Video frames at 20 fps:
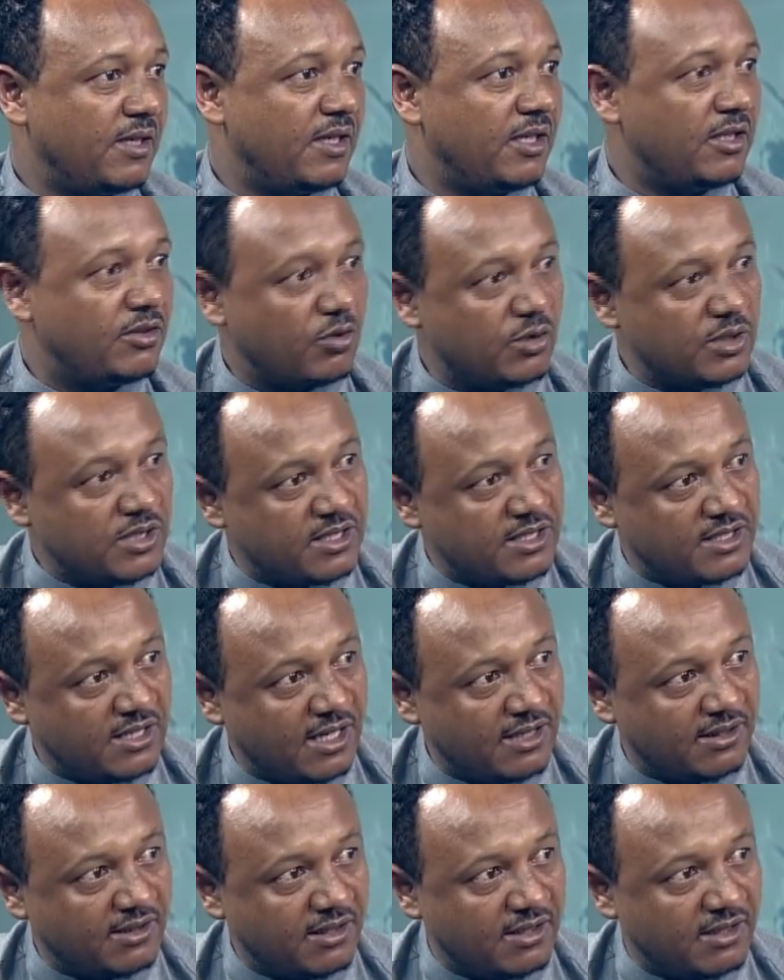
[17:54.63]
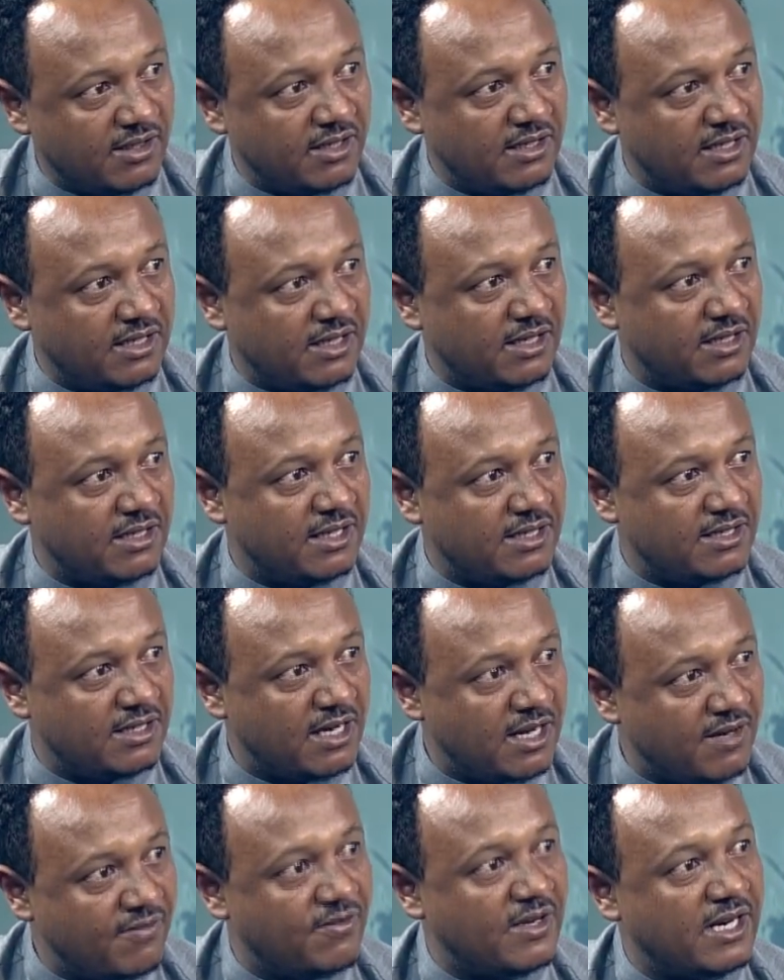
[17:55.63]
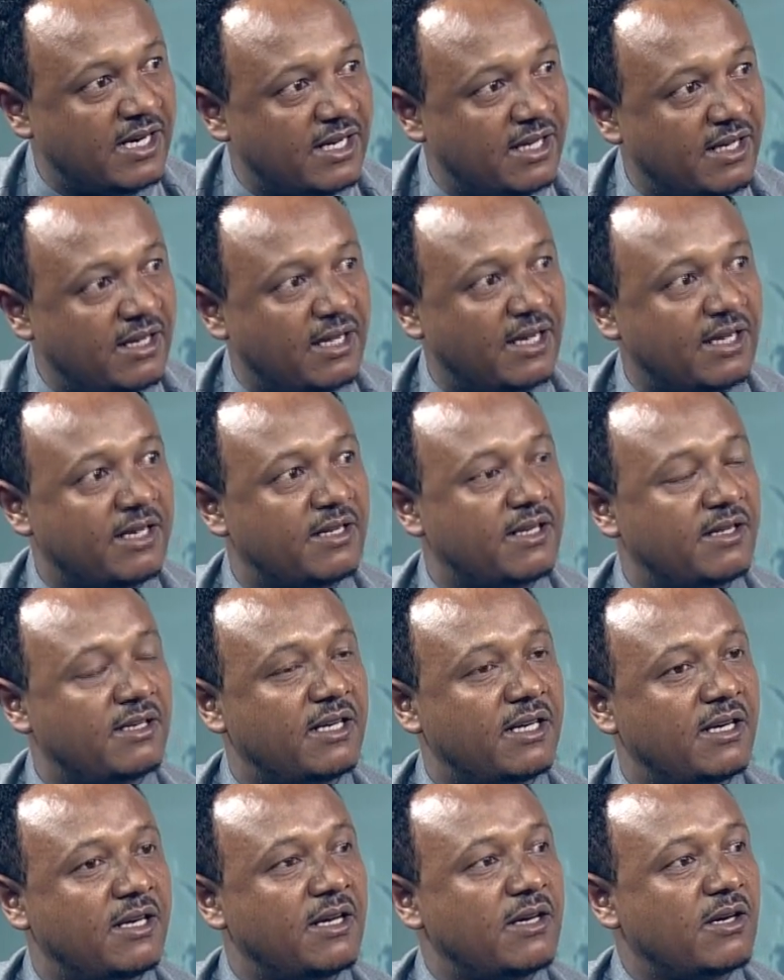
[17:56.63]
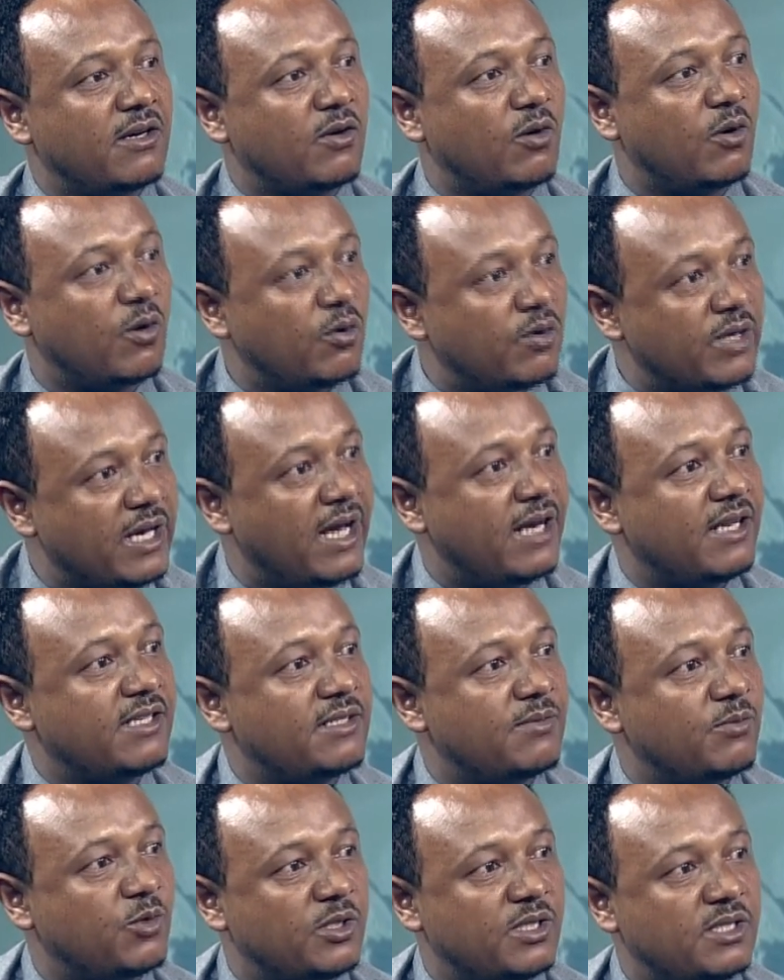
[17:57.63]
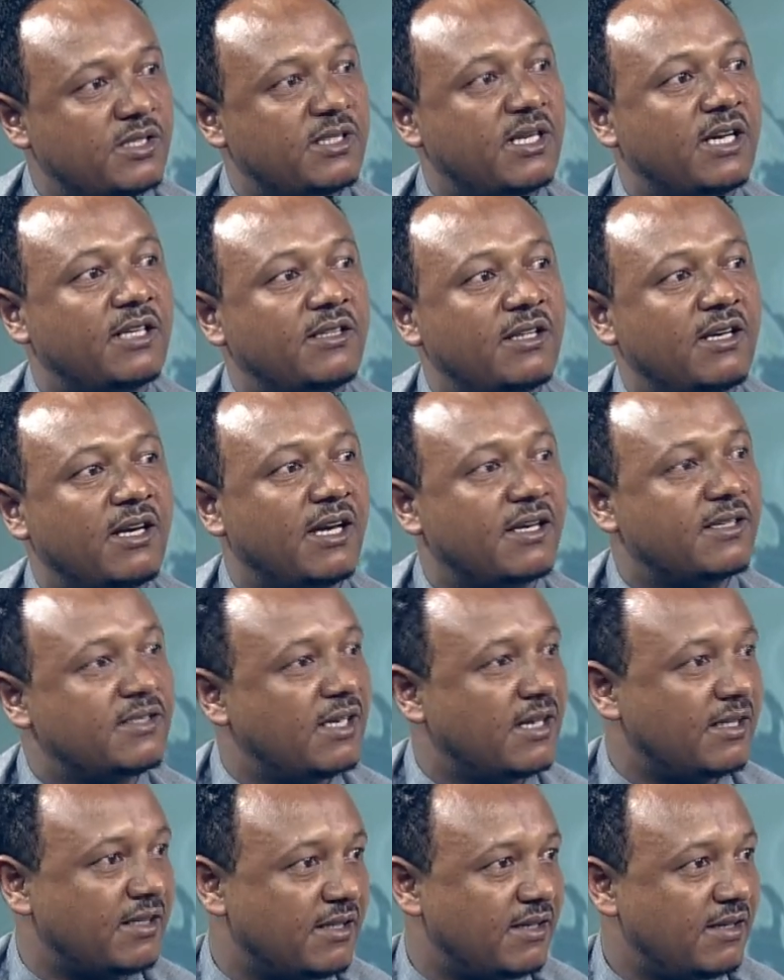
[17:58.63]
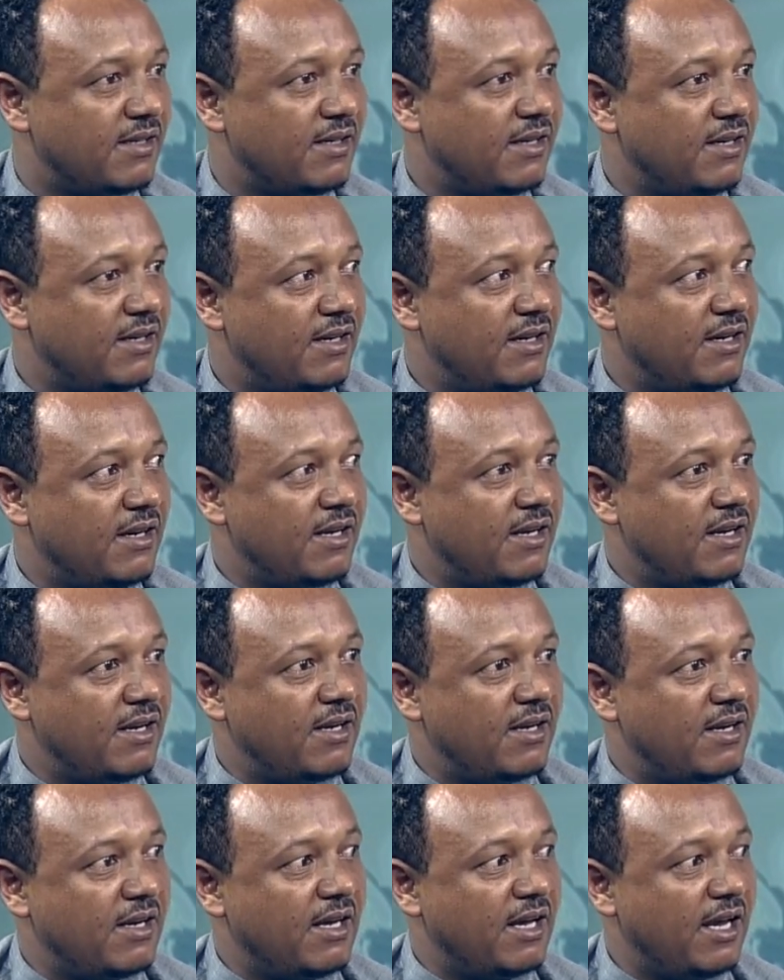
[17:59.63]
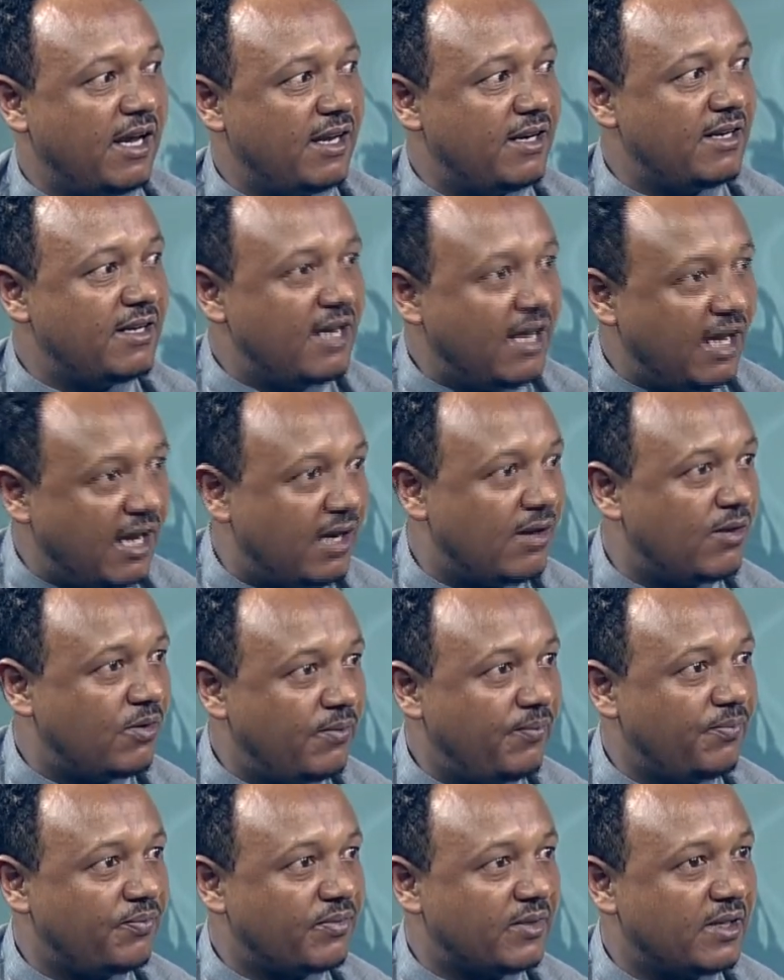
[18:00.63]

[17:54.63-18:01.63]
It was started, the slavery and the colonialism was started like that. And now